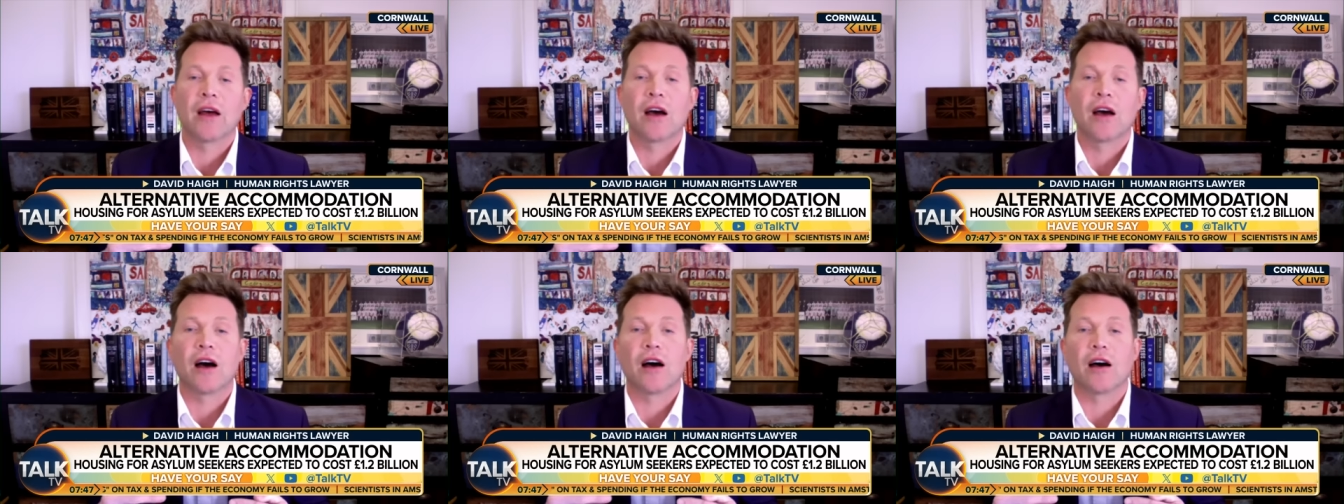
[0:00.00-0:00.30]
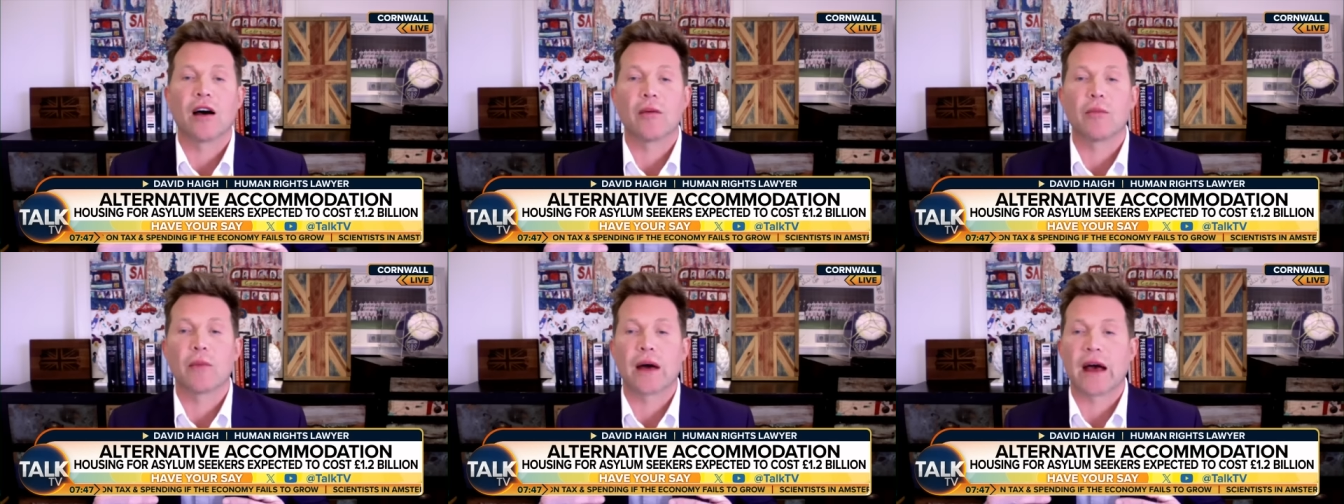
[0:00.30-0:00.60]

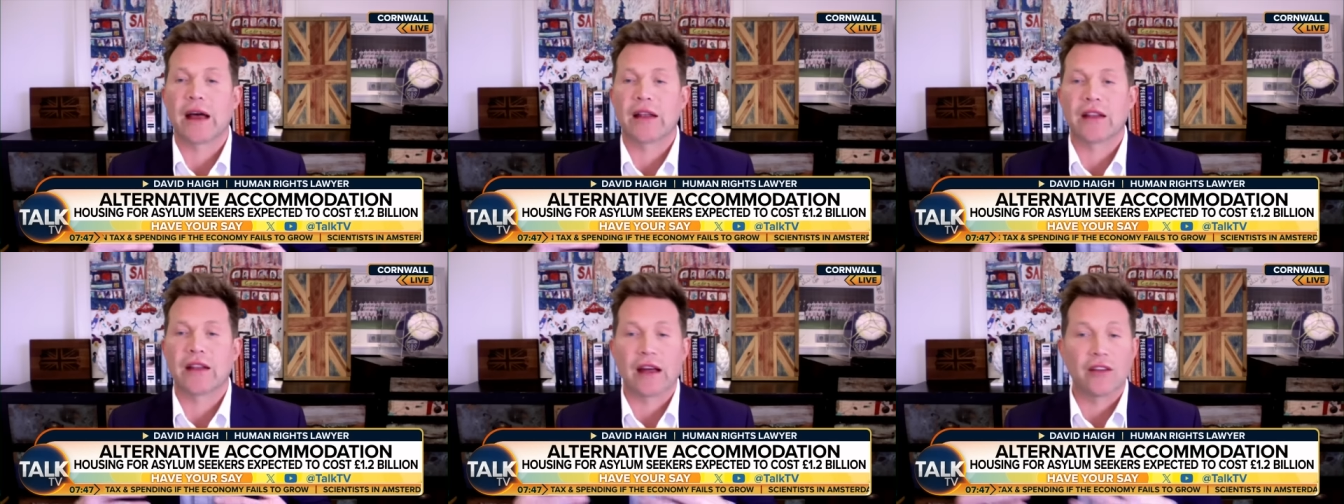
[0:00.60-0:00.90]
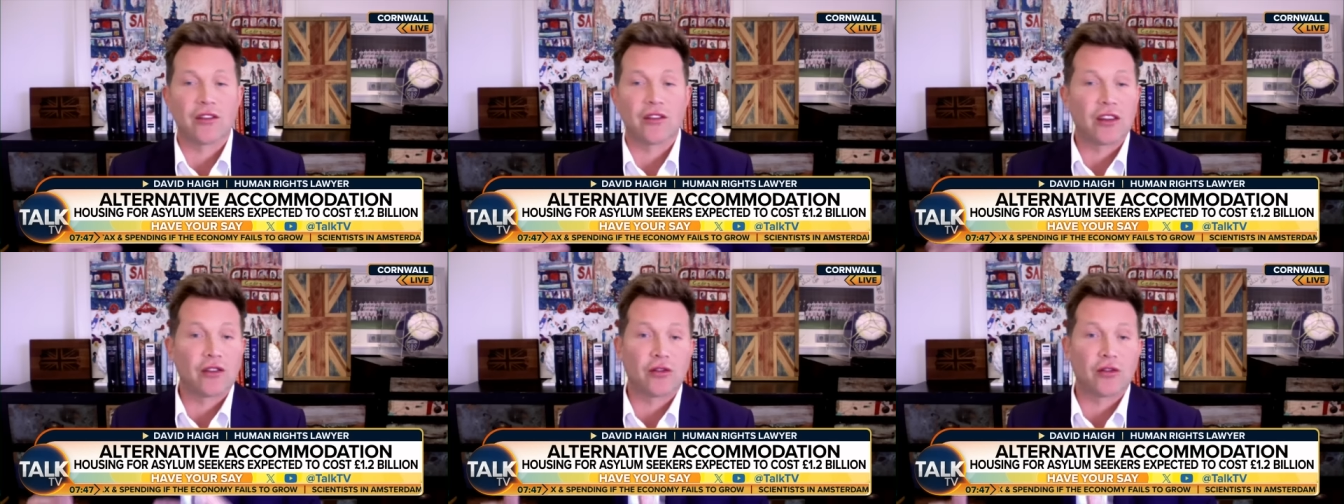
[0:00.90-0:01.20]

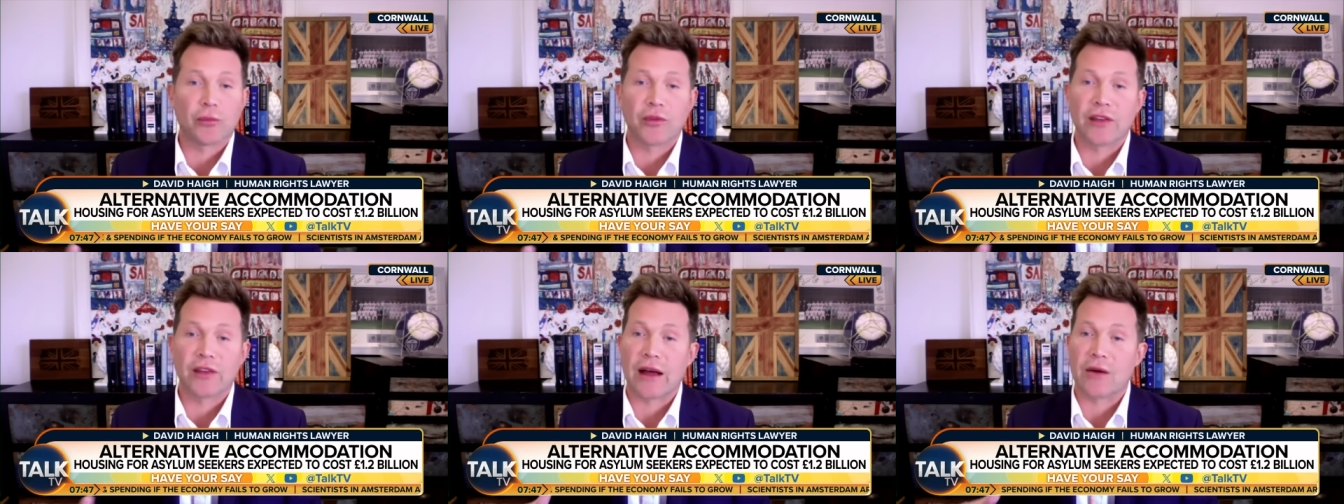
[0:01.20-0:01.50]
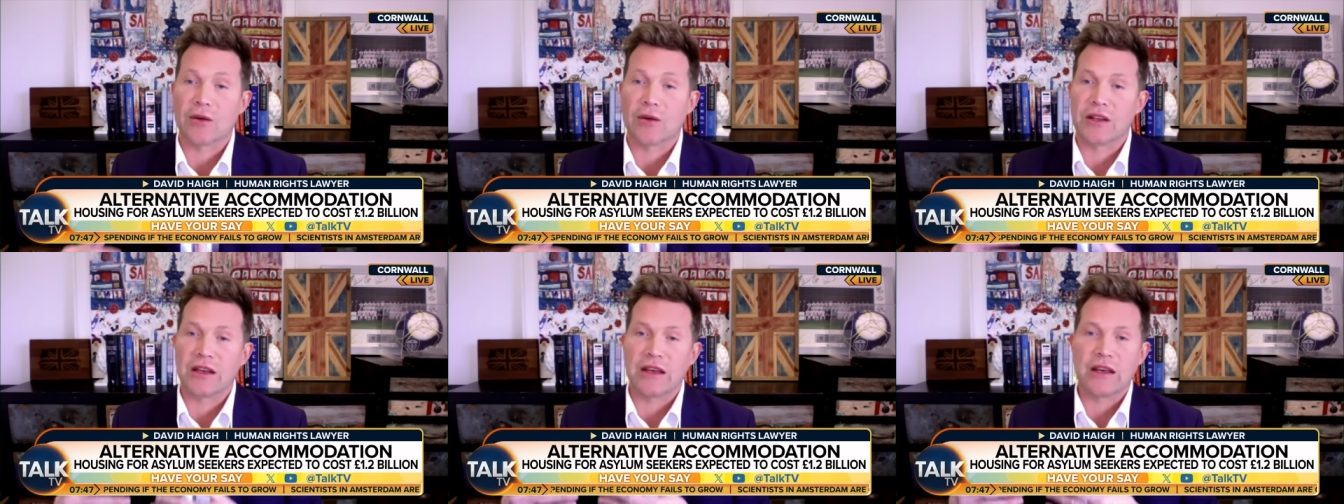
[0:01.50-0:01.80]
and she's from
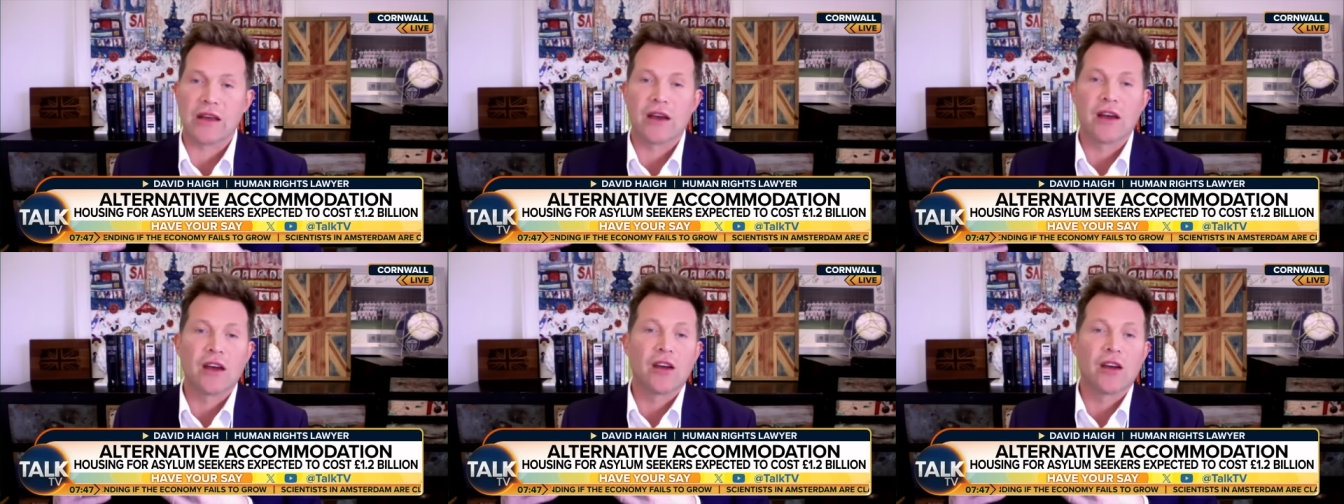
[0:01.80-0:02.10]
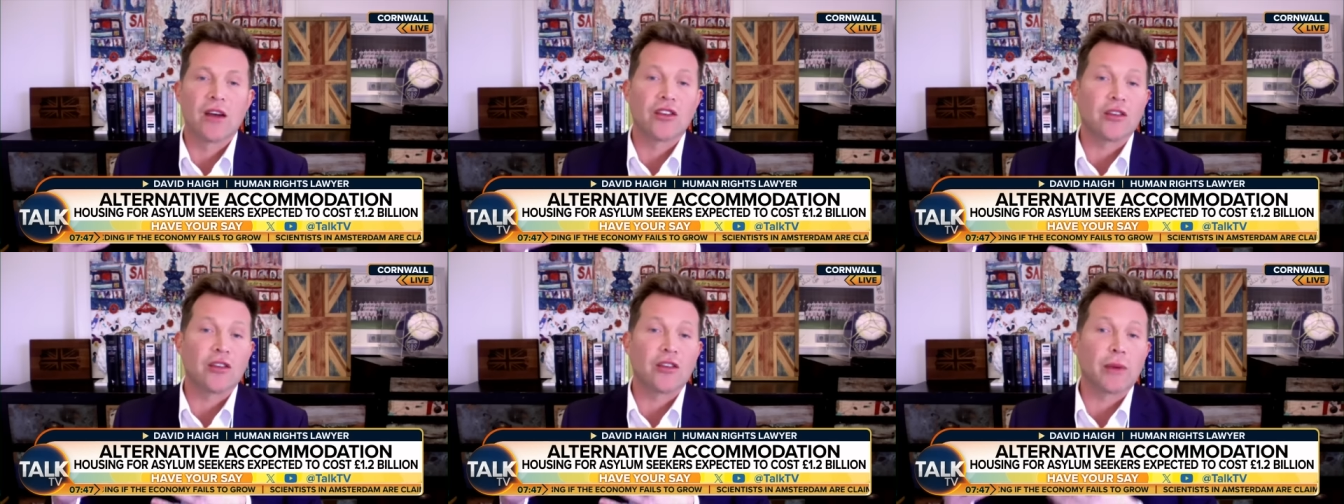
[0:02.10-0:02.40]
Saudi.
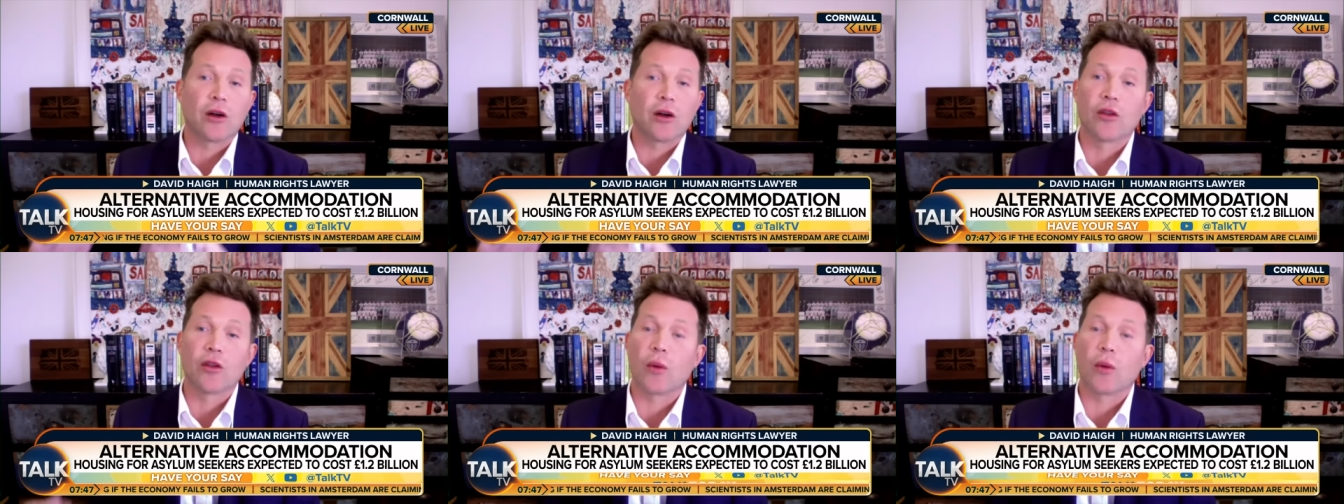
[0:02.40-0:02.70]
She's been on the